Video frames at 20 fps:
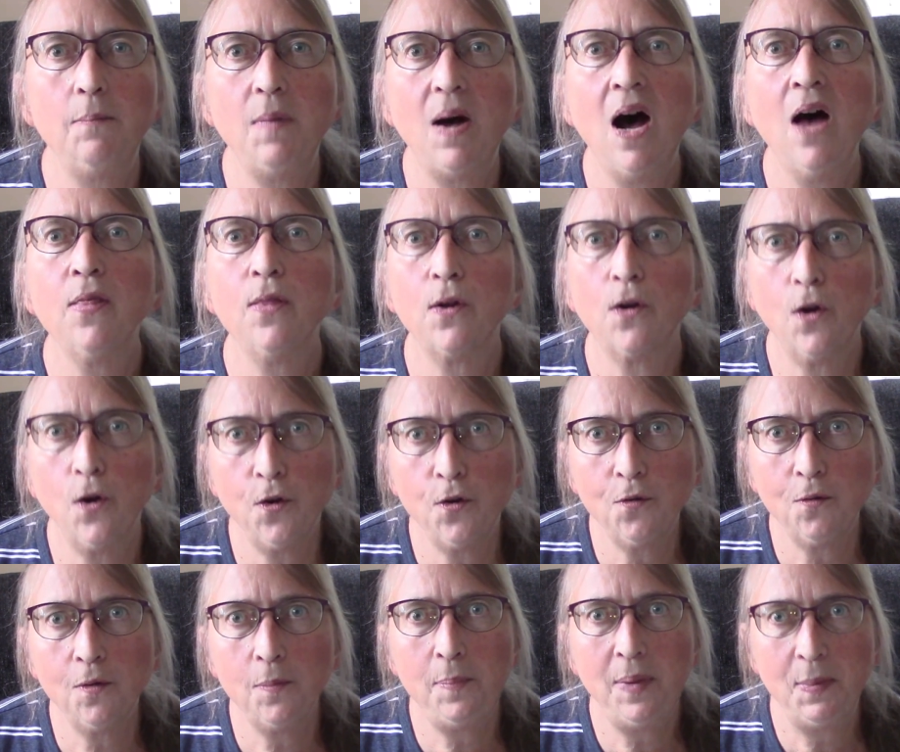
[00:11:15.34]
other
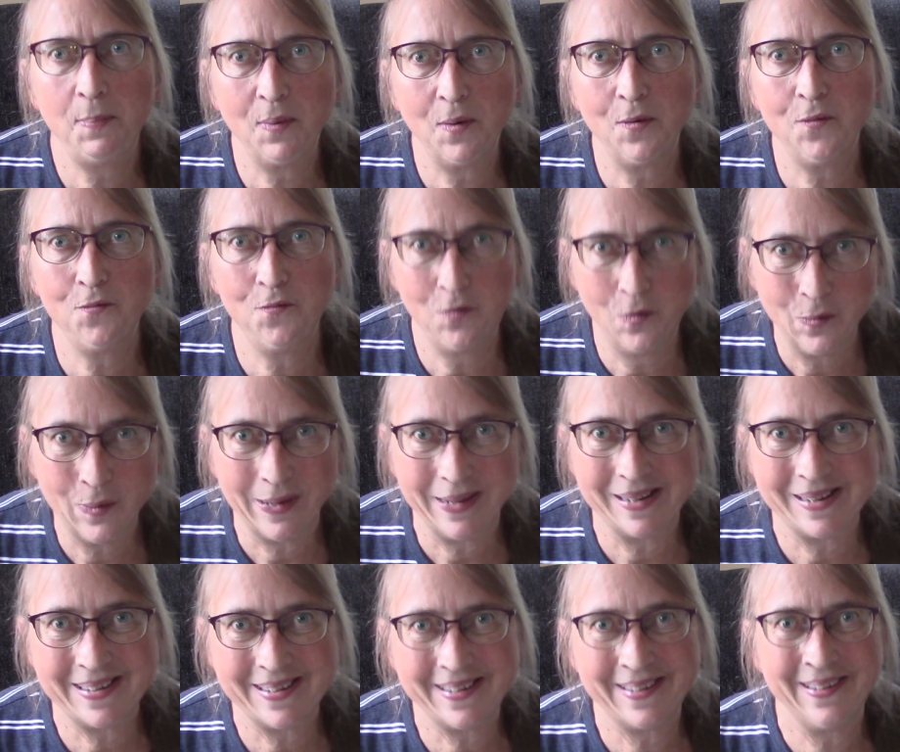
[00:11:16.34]
people
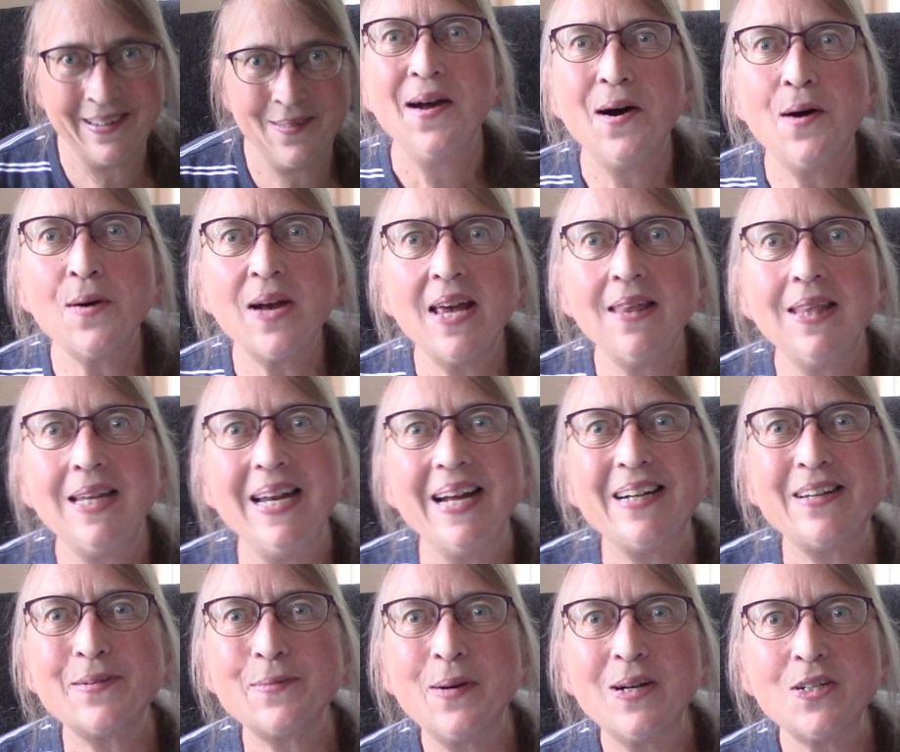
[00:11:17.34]
focused. Okay, the
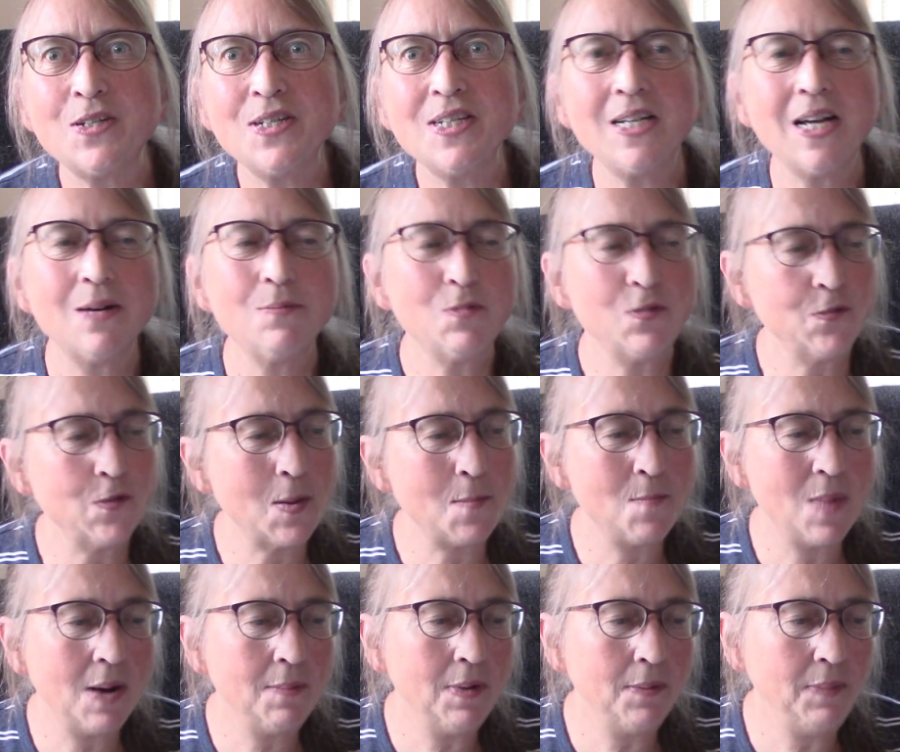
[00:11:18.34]
next question comes from
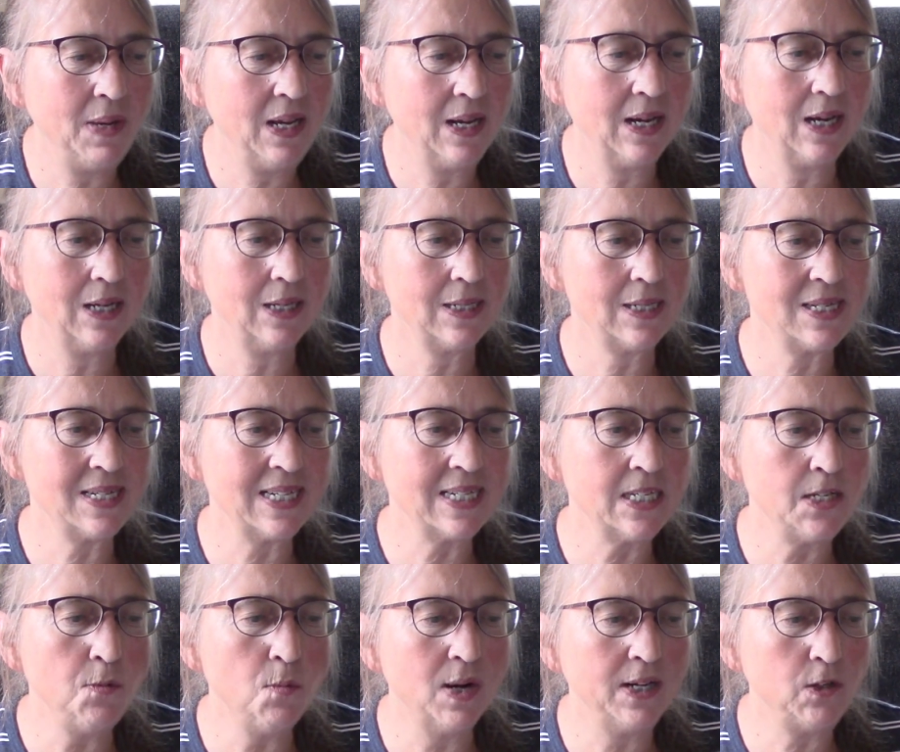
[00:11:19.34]
Mama Mia
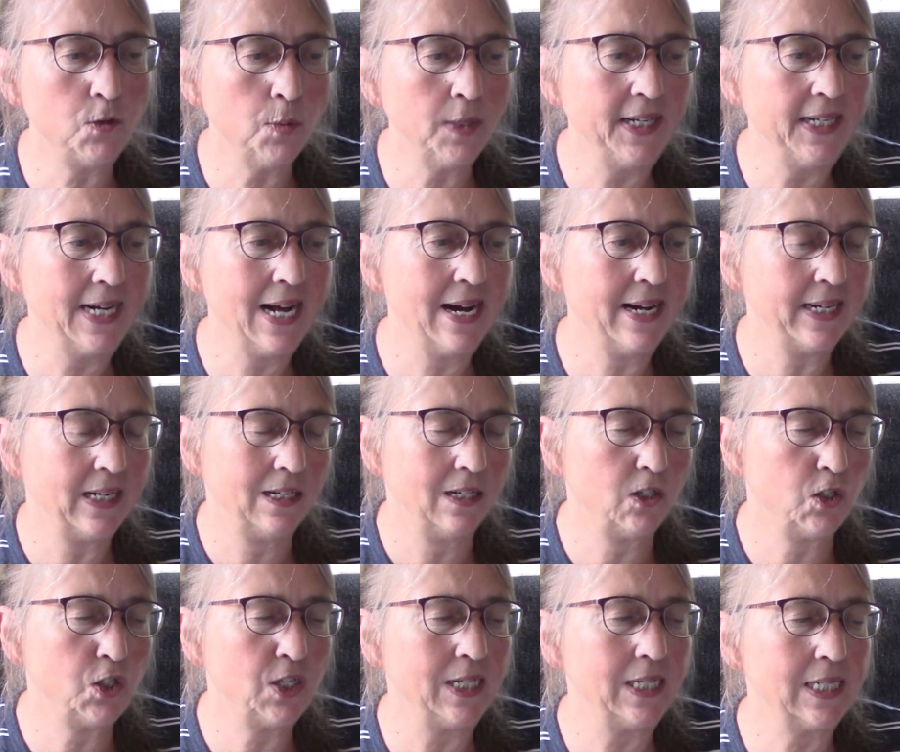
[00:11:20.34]
6129,
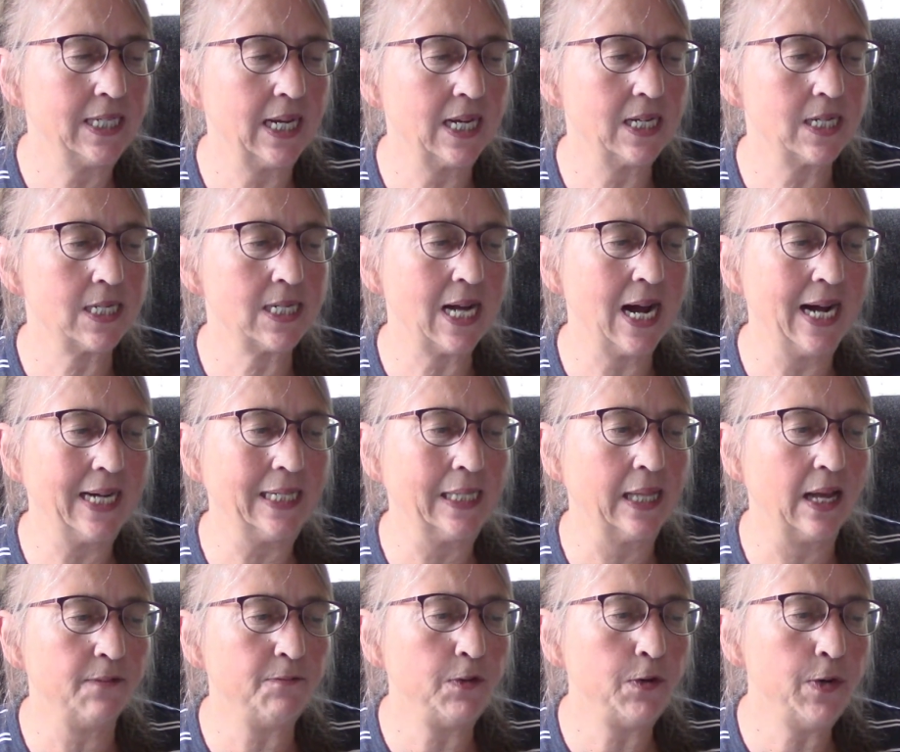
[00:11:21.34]
and she says, I'd
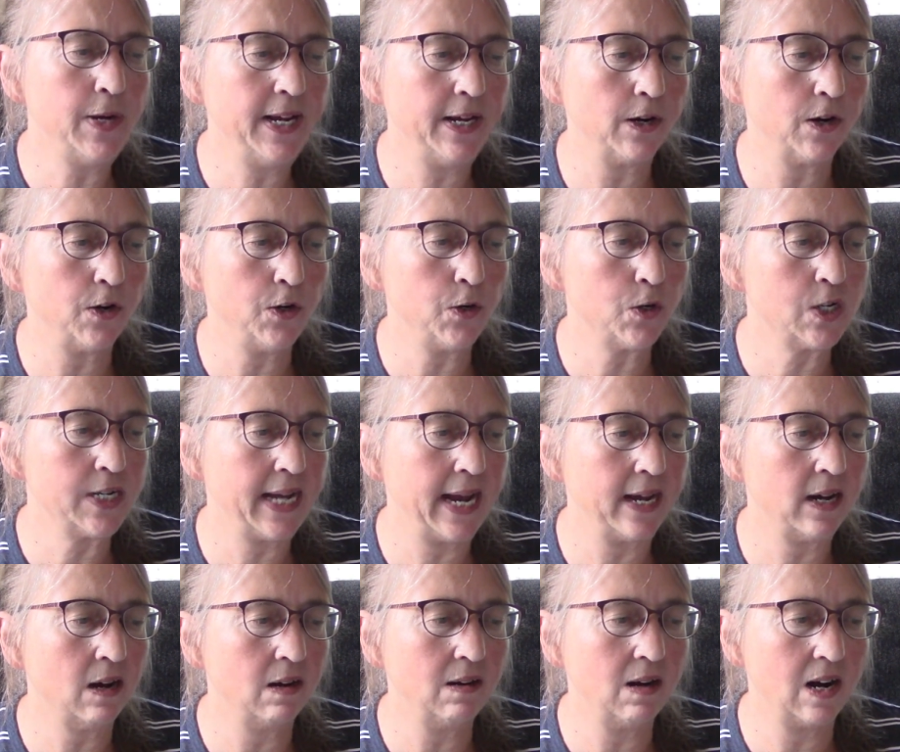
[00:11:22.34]
love to hear your
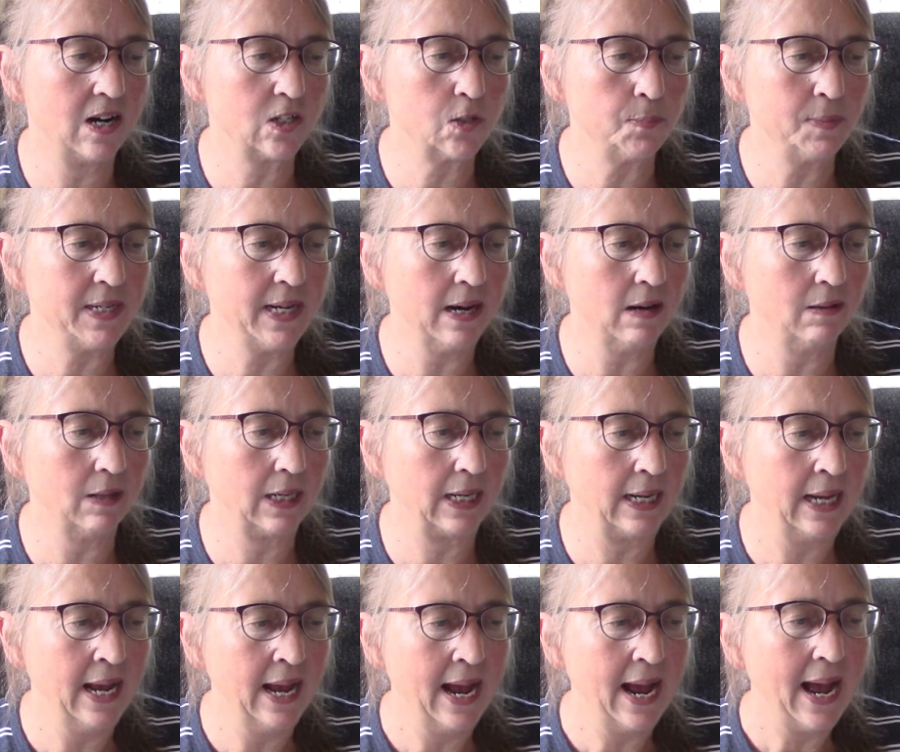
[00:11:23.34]
take on hospitality.